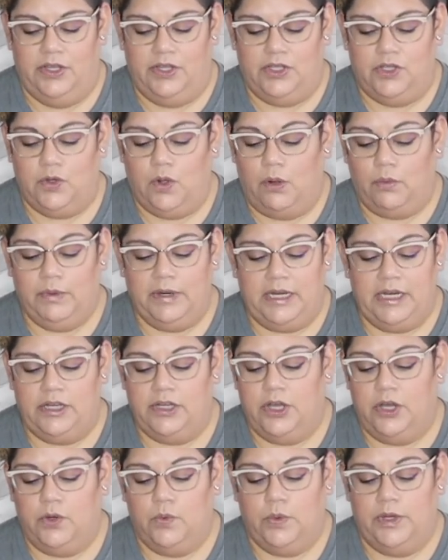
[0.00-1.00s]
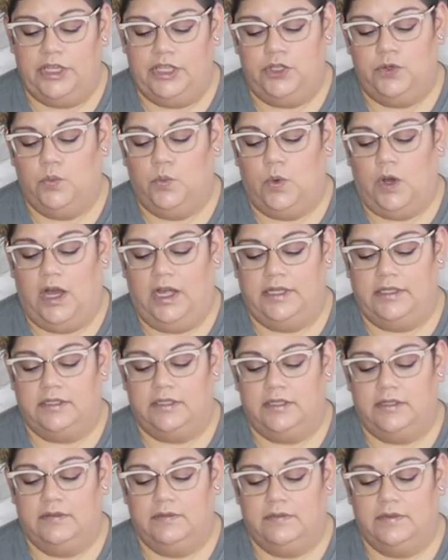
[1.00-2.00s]
You already know what you
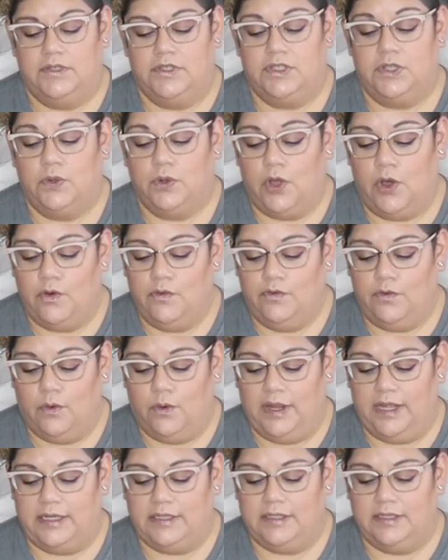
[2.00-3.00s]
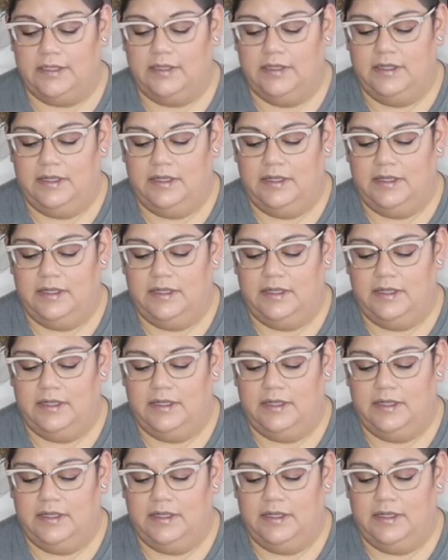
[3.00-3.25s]
want, so go for it.